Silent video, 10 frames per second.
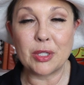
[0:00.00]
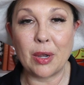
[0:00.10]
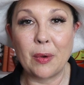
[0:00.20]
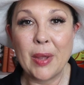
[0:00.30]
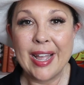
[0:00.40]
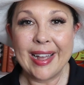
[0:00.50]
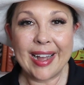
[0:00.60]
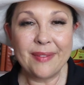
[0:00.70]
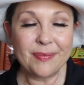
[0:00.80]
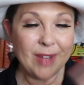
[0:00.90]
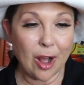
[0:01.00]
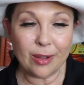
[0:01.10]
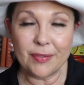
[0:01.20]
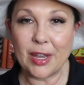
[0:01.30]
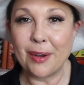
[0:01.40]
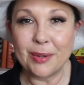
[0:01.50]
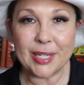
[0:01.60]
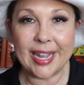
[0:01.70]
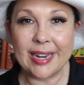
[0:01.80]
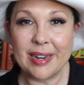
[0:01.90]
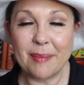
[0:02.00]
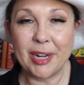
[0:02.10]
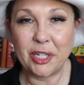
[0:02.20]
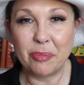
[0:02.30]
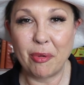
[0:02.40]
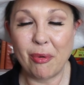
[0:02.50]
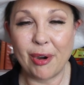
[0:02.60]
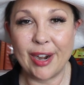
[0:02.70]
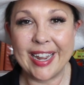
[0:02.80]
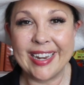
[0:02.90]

So I've all of those and much more.